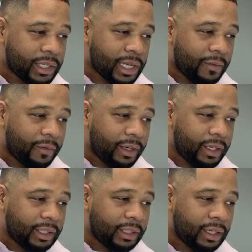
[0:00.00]
as I
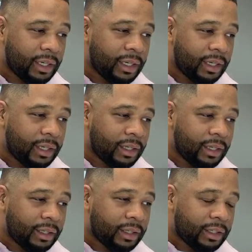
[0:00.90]
finish
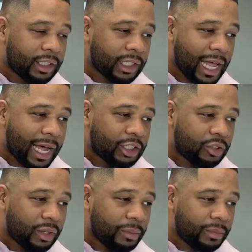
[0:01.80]
the July
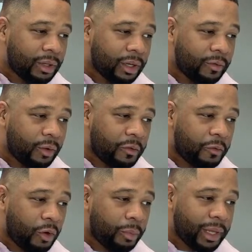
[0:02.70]
trip, looking for a
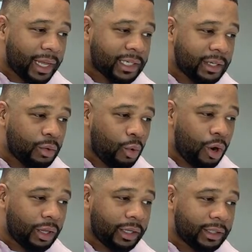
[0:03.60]
fourplex in New
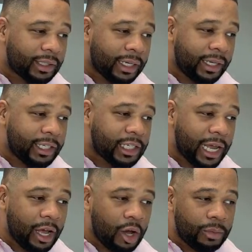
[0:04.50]
Orleans. I need your
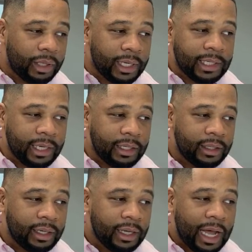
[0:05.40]
help. Listen,
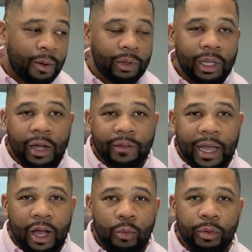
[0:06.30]
I would love
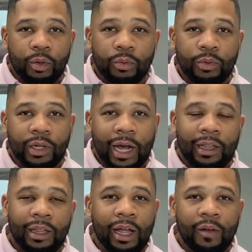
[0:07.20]
to help you. I
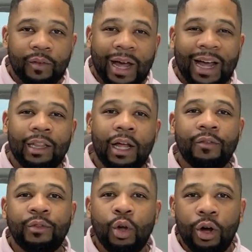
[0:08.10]
love I
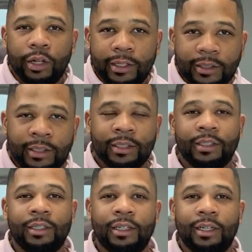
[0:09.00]
love New Orleans.
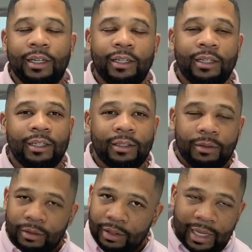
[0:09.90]

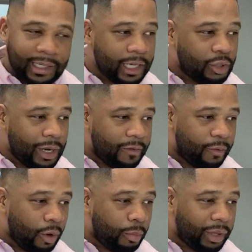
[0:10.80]
Let's get you
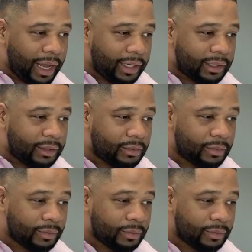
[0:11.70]
that fourplex.